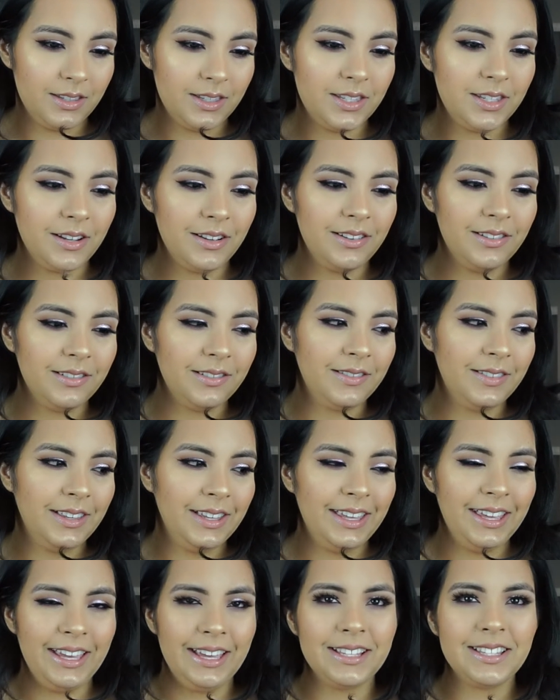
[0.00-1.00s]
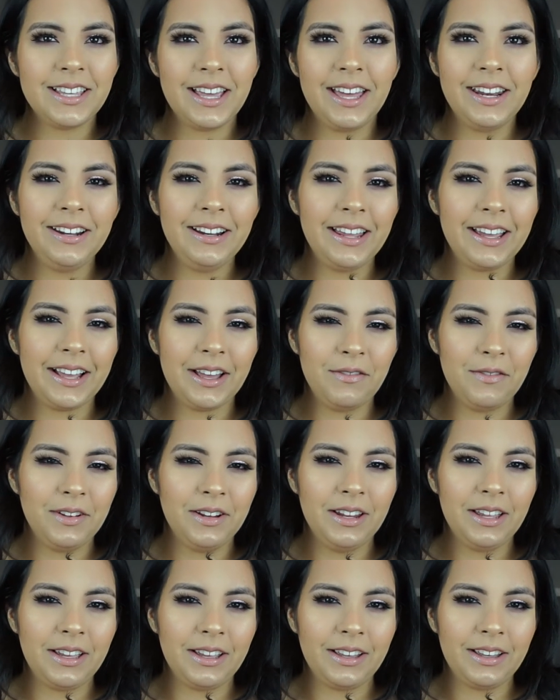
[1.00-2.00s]
So it's kind of like I
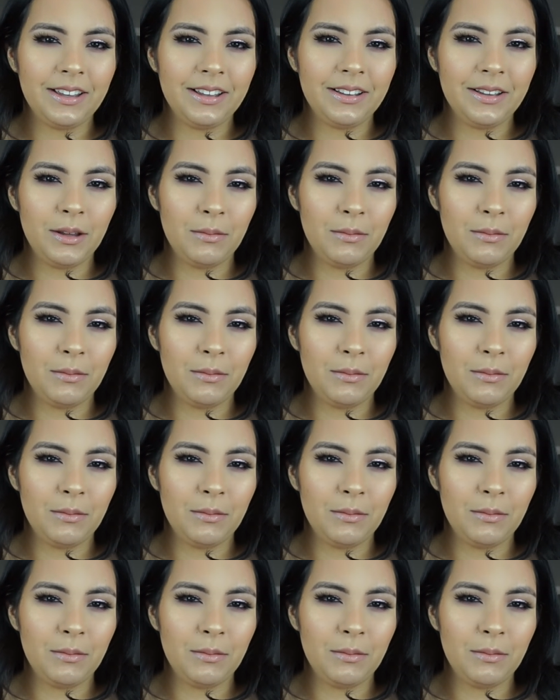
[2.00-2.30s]
feel like